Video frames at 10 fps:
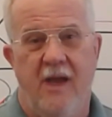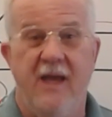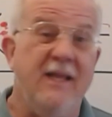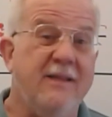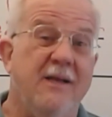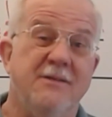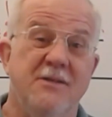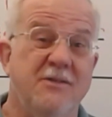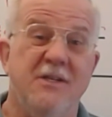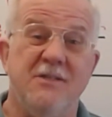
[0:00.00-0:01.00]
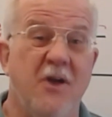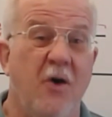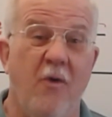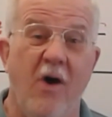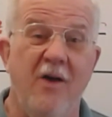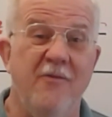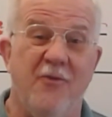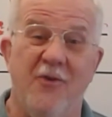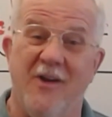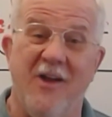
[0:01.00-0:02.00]
And it doesn't just go on
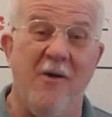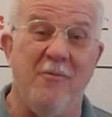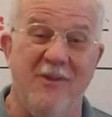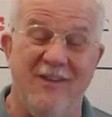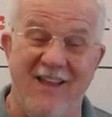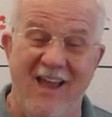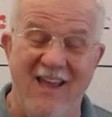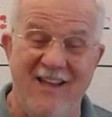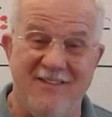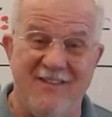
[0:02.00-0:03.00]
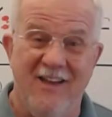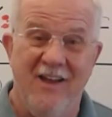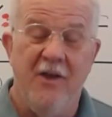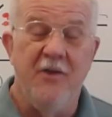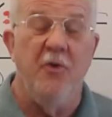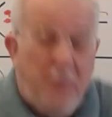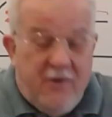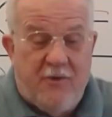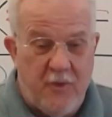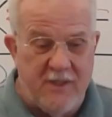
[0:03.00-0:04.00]
for a couple of days. You'll
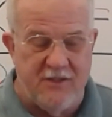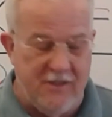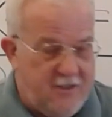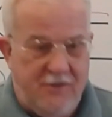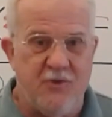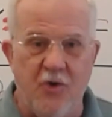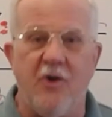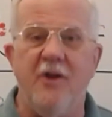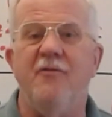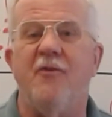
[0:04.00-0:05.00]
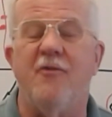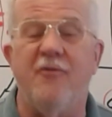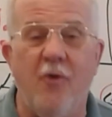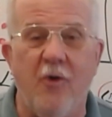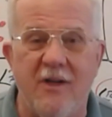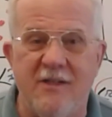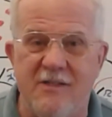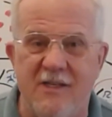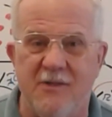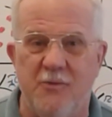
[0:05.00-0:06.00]
be twitching and jerking for 4 to
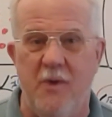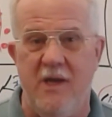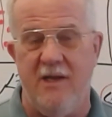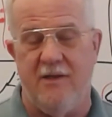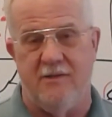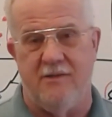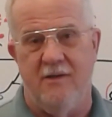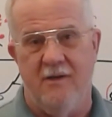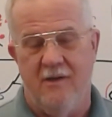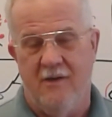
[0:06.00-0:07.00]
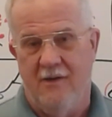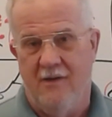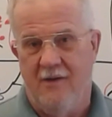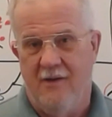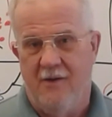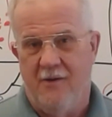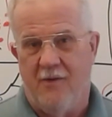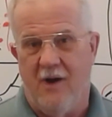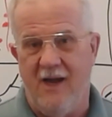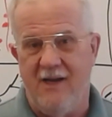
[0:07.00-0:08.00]
6 weeks,
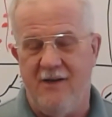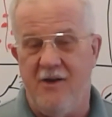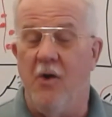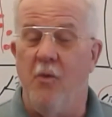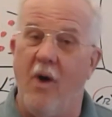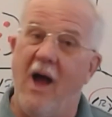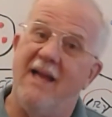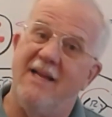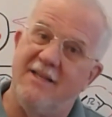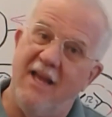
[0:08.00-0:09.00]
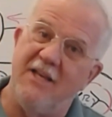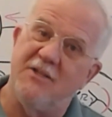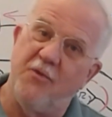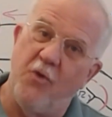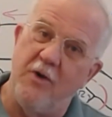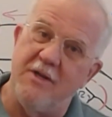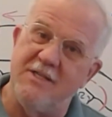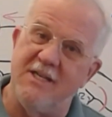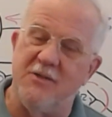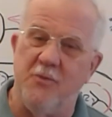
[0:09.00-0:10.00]
right? You know why it takes 4 to
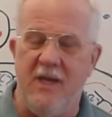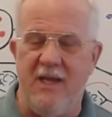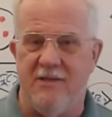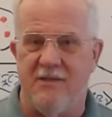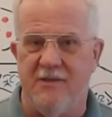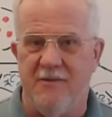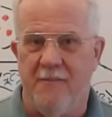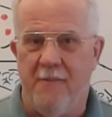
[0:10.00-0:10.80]
6 weeks?